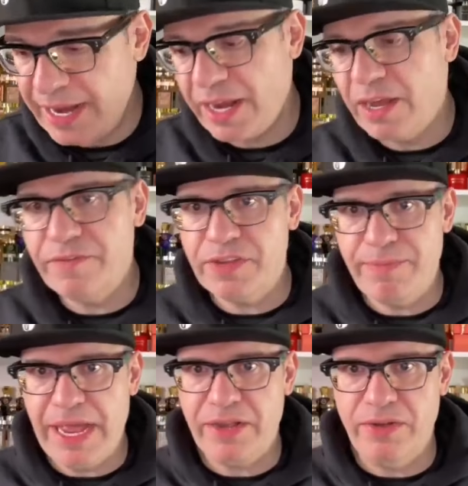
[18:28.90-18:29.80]
And I love
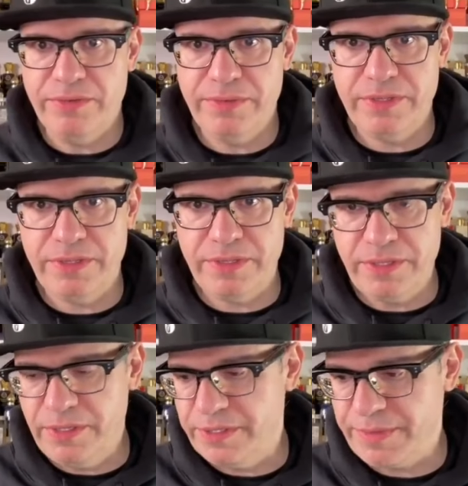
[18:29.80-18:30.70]
tobacco.
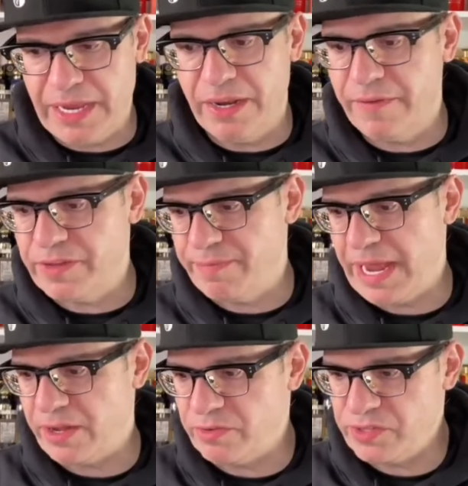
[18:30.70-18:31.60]
I love
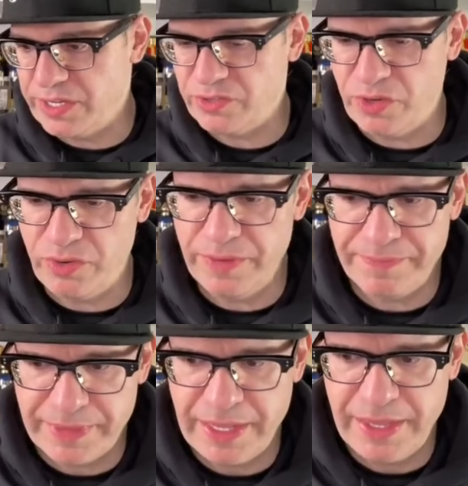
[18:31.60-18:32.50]
tobacco scent. So
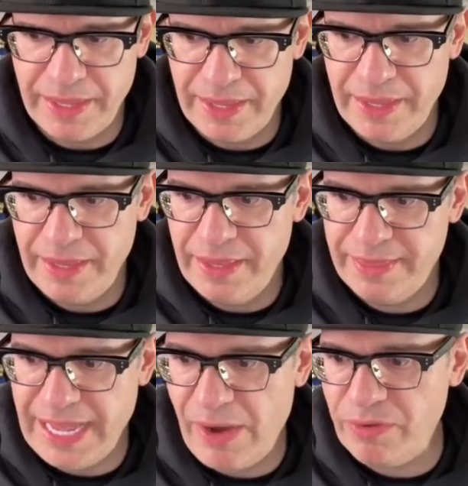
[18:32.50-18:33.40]

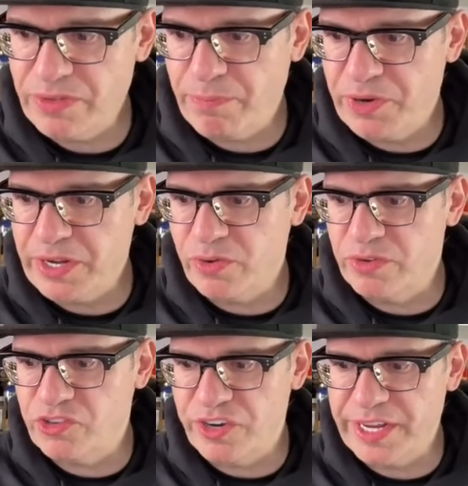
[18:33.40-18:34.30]
that was a pretty
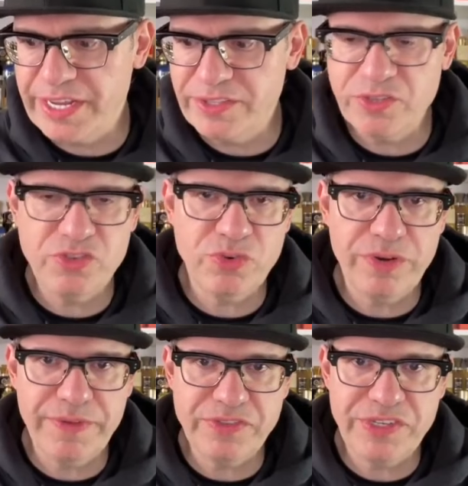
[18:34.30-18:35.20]
cool journey into
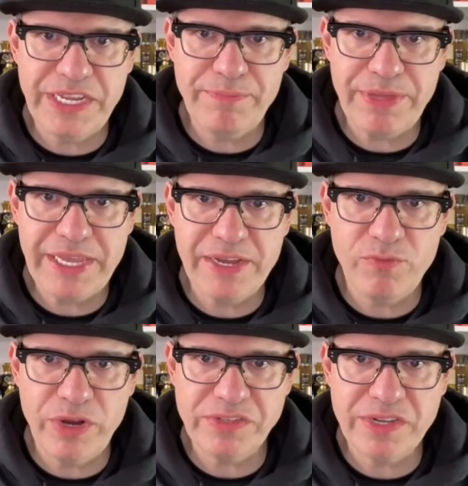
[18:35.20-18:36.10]
sort of a sneak peek
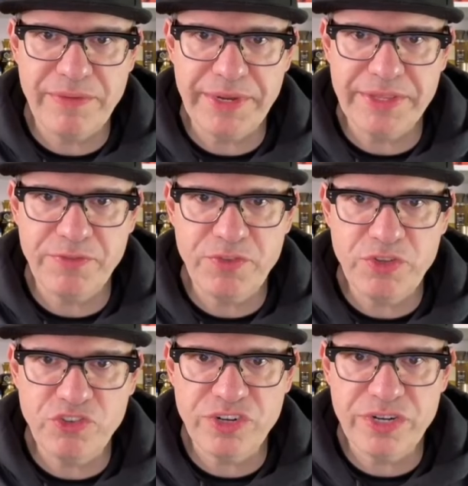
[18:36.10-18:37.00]
of what's coming in the
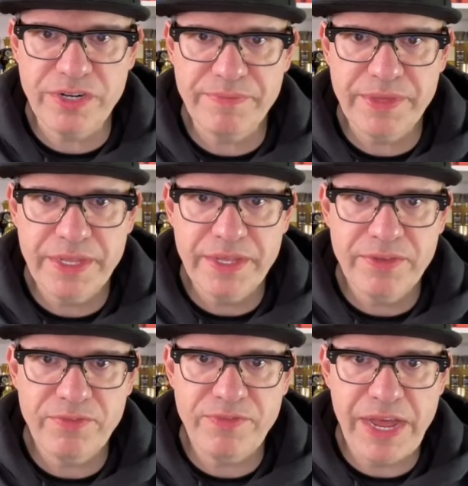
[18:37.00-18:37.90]
future.
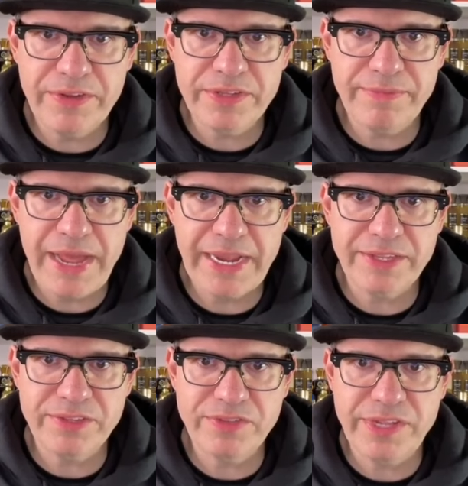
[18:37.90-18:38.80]
Father
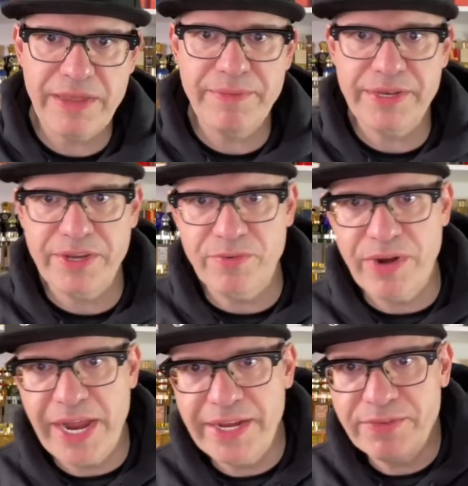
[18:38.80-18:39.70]
Tabac is a statement. You're
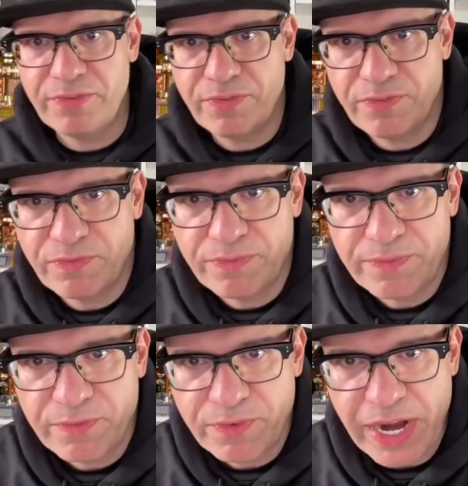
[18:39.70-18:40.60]
right.
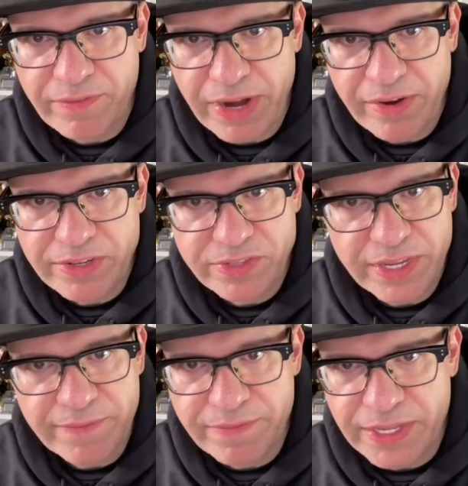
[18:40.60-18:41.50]
Fragbirus
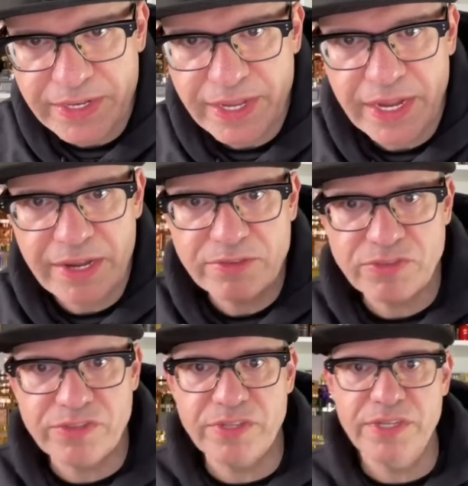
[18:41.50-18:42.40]
DMV in the
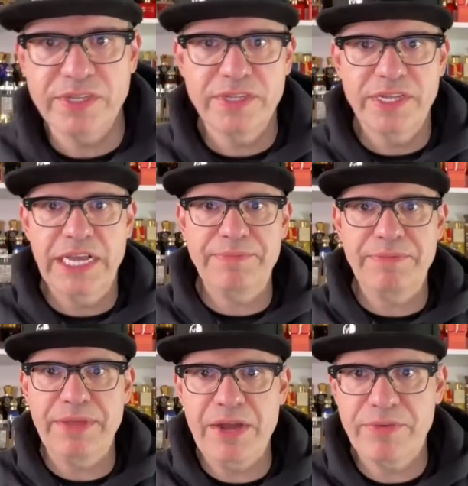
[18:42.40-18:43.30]
house
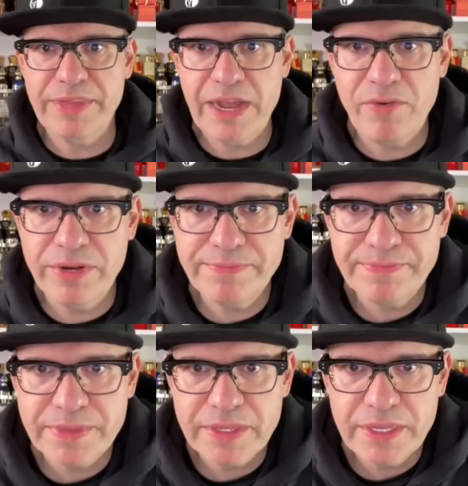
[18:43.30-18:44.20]
helping me out with that one.